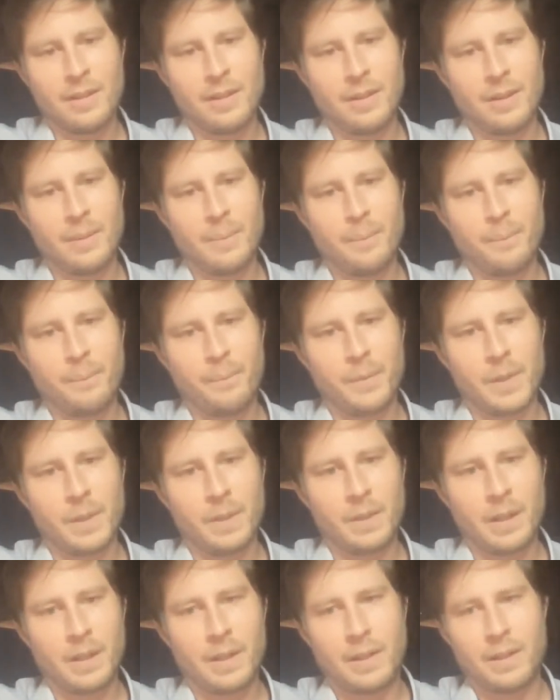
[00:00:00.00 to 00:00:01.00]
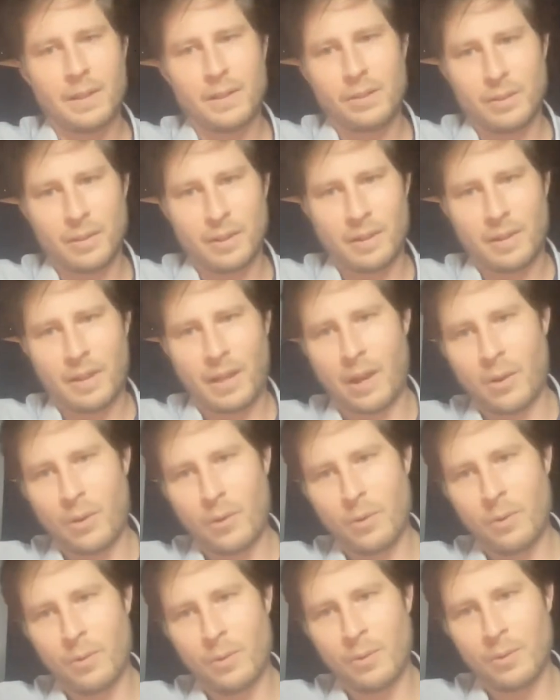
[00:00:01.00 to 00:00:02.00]
Um,
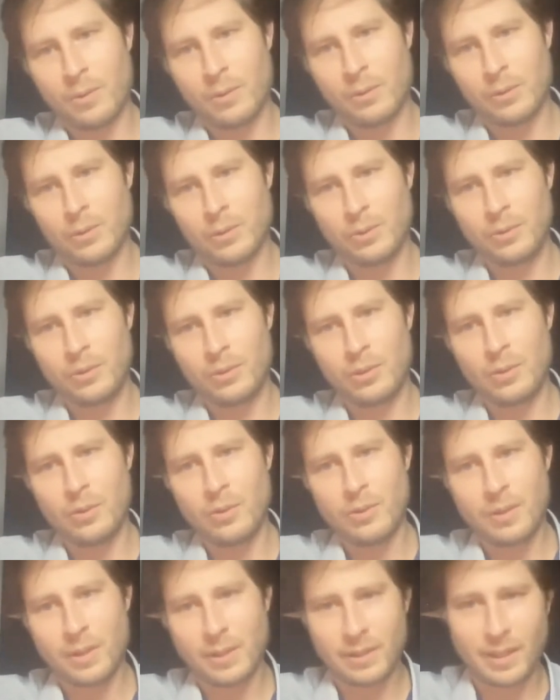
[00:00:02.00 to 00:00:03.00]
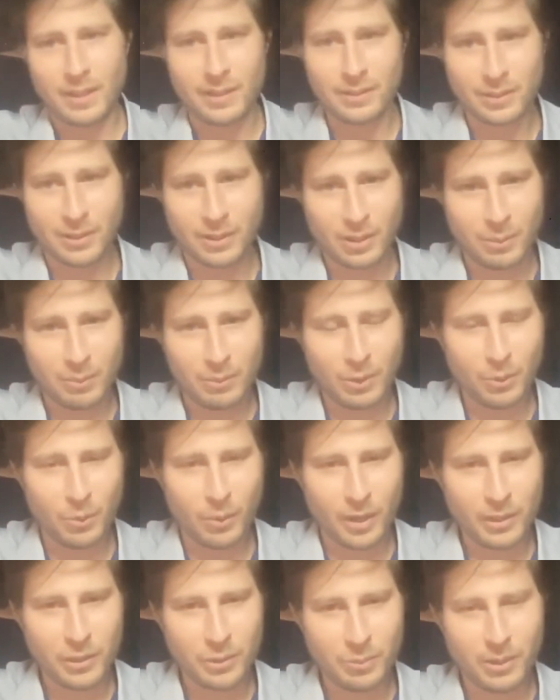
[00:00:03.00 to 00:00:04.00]
how soon do you think that's going to be
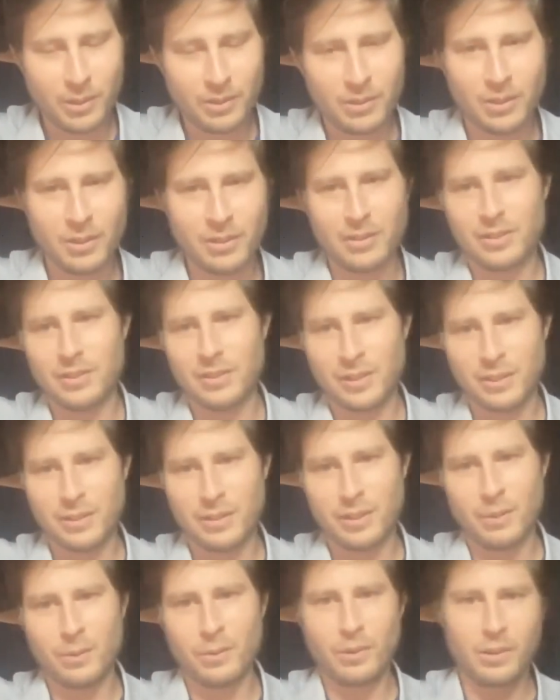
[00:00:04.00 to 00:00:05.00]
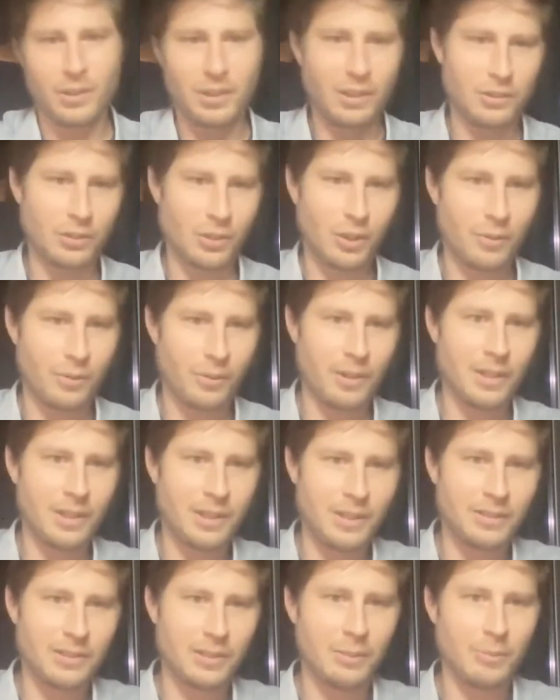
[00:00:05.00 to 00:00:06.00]
widespread, considering it's
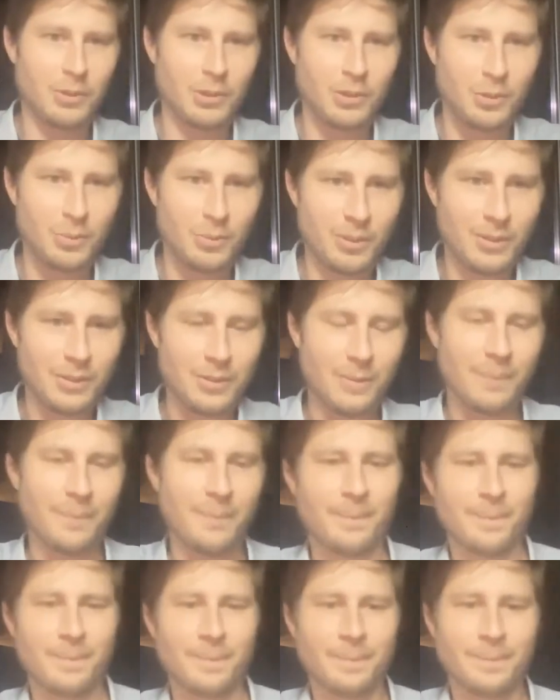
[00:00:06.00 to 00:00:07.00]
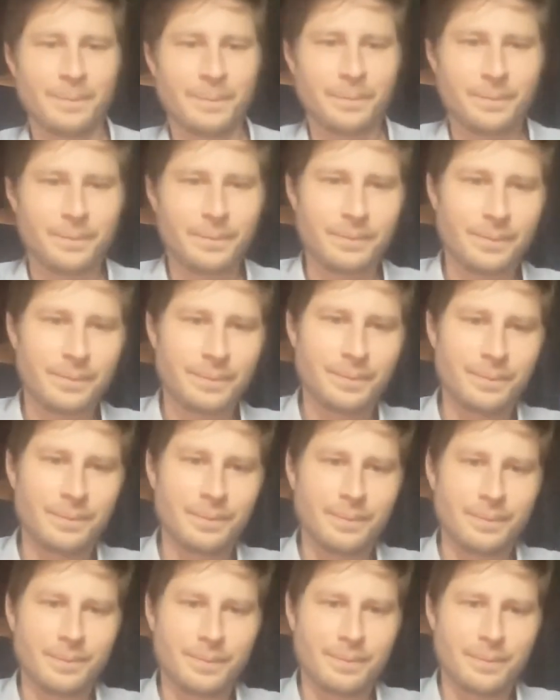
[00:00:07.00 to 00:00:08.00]
already in some humans?
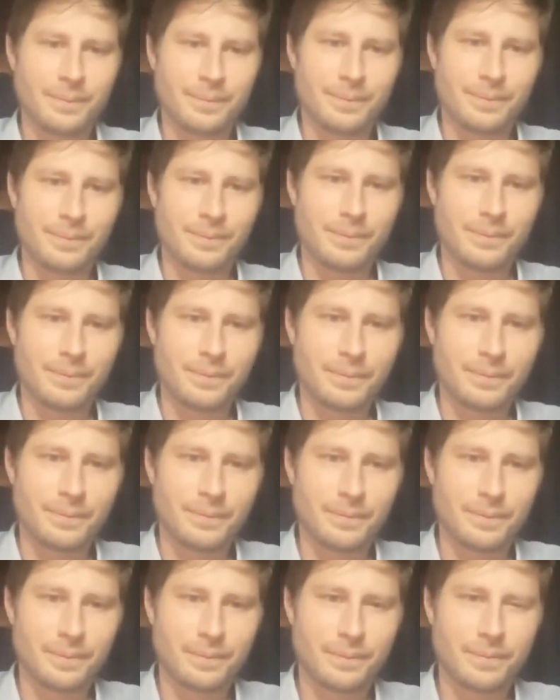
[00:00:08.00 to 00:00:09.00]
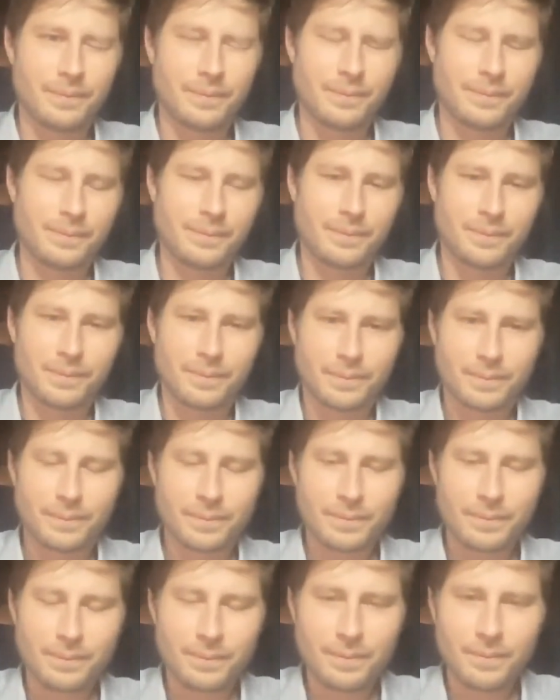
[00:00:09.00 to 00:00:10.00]
Yeah, look, I, I've
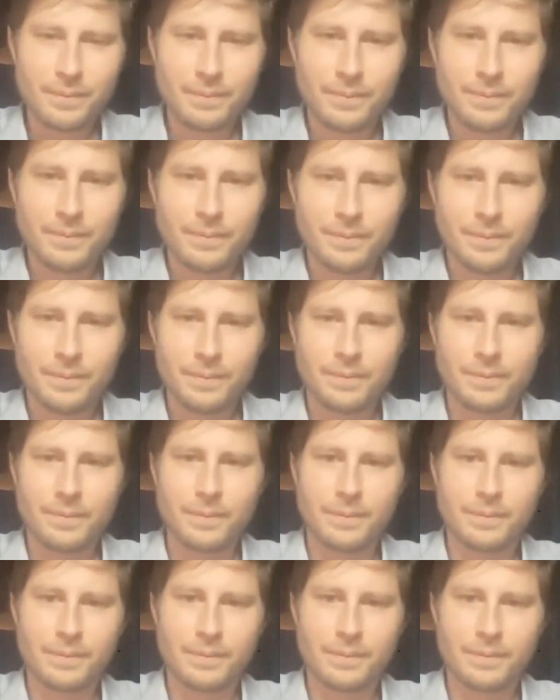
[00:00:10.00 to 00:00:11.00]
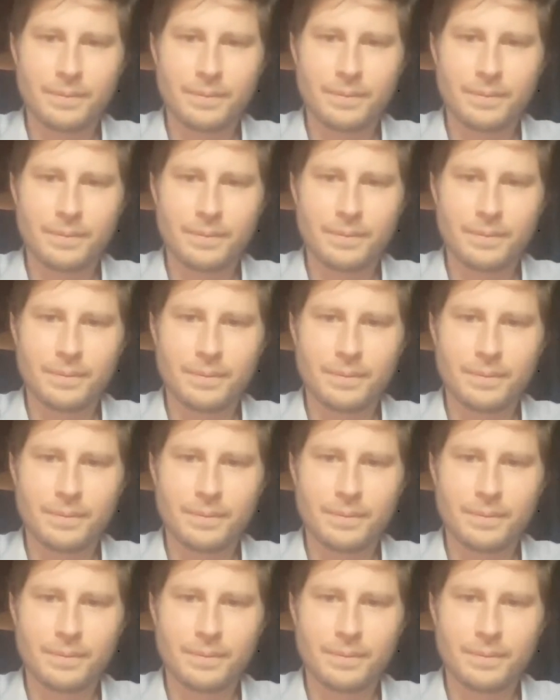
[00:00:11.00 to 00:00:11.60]
uh, yeah with with Tom Oxley.